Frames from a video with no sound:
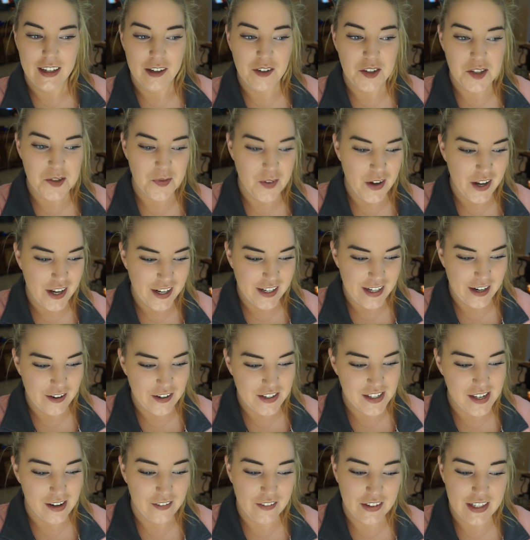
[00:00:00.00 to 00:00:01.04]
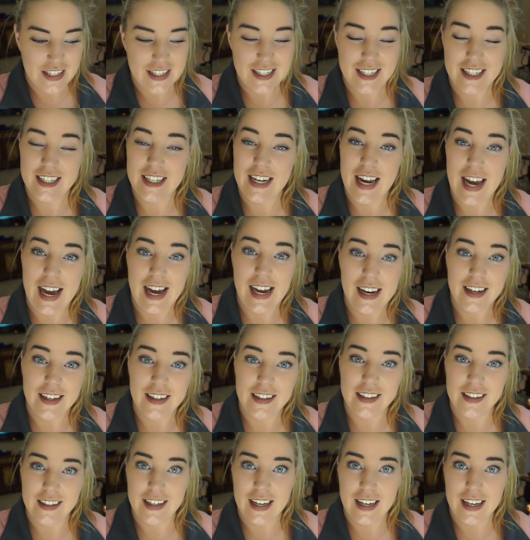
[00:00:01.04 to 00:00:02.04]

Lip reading: it was fun. Now he's having a snack